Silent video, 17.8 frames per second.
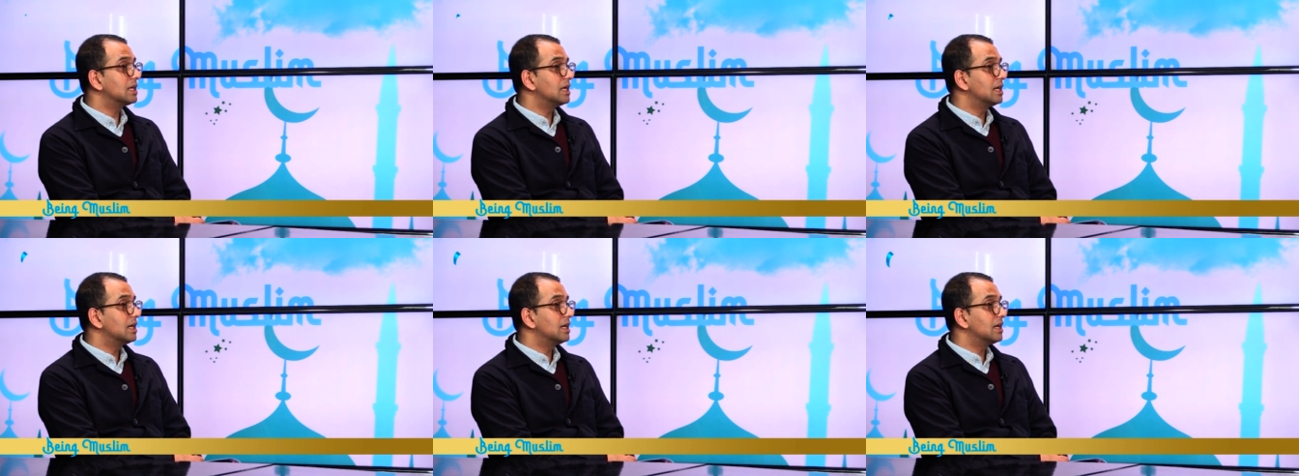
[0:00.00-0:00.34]

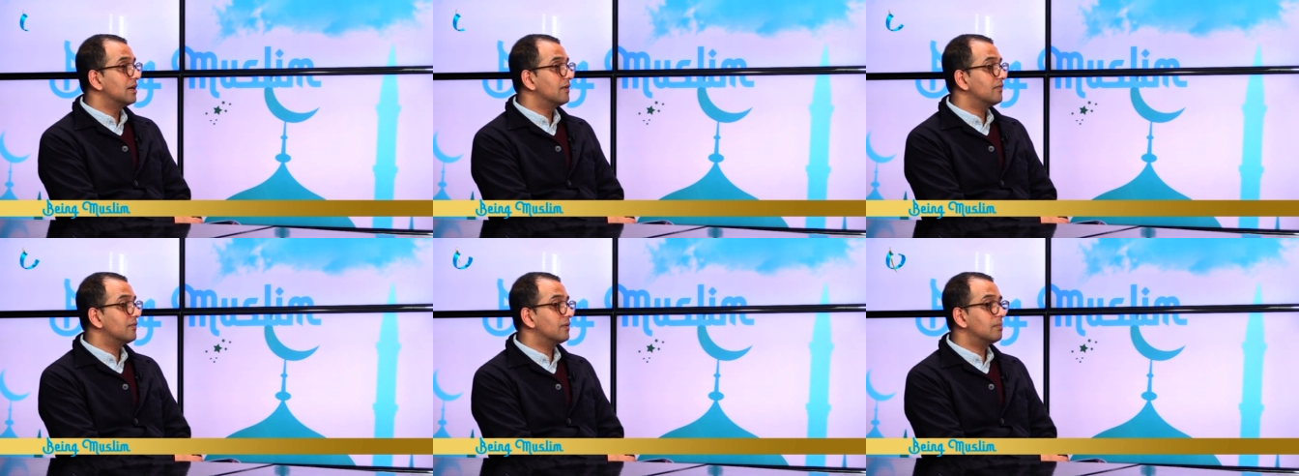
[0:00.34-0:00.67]

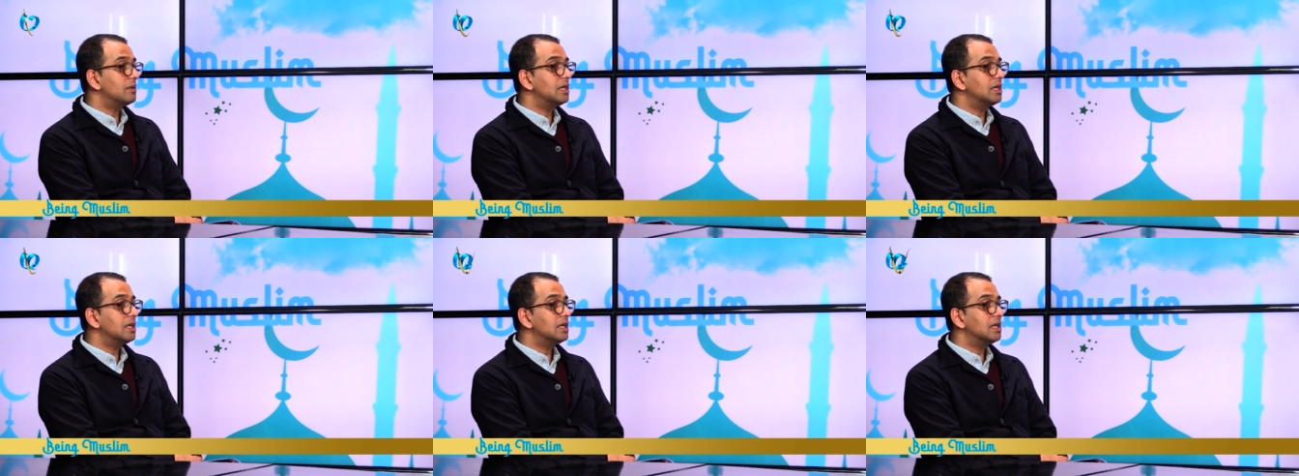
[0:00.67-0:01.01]
For
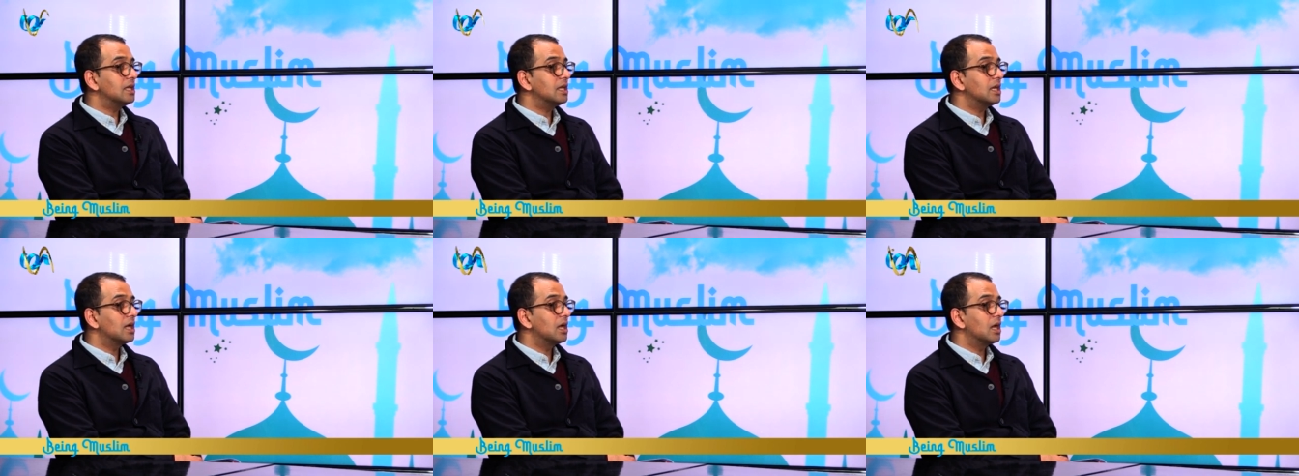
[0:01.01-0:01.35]

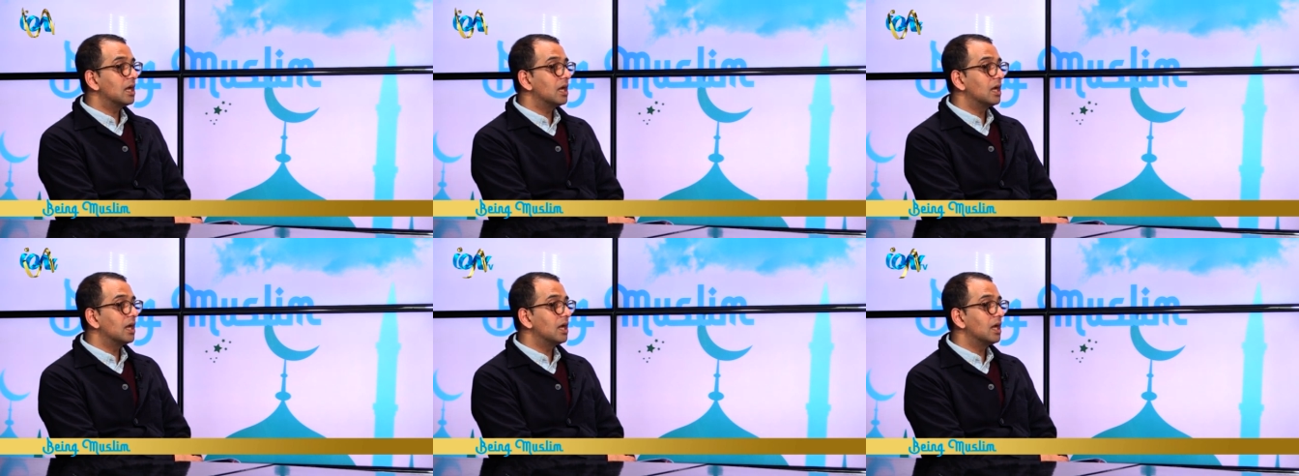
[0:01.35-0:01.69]
me,
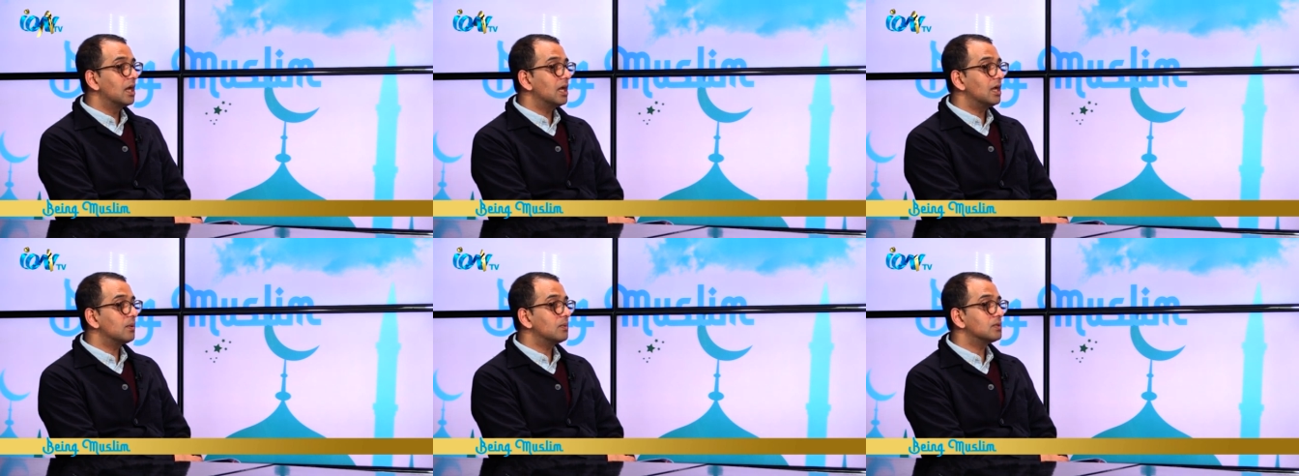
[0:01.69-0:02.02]

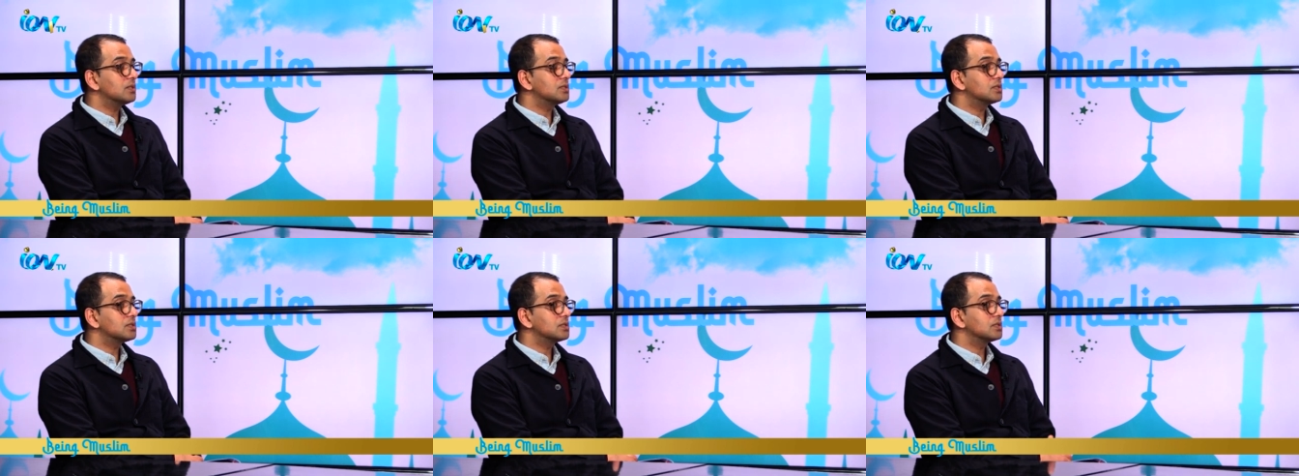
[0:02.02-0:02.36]
it
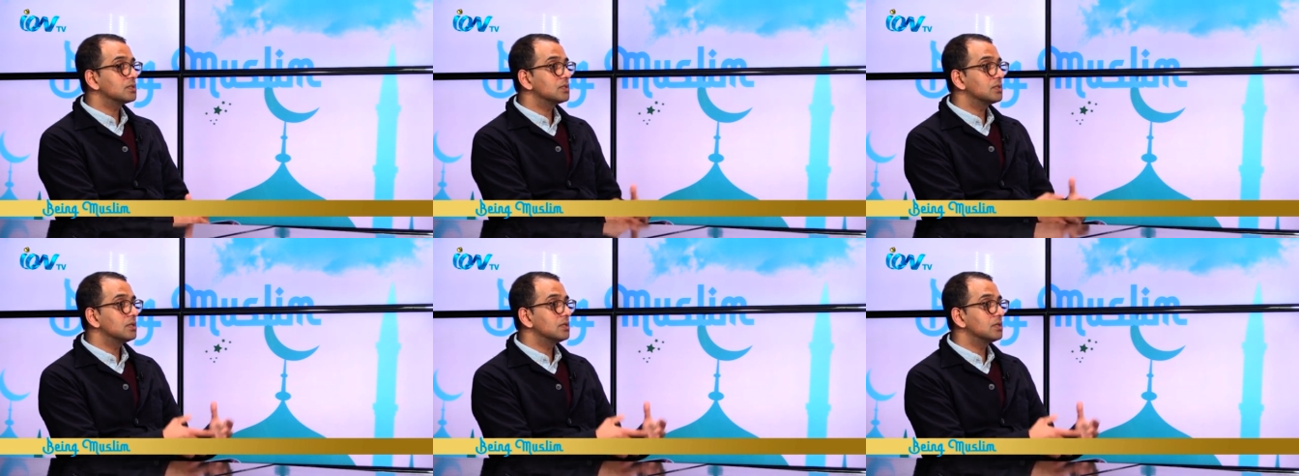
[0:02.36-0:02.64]
was,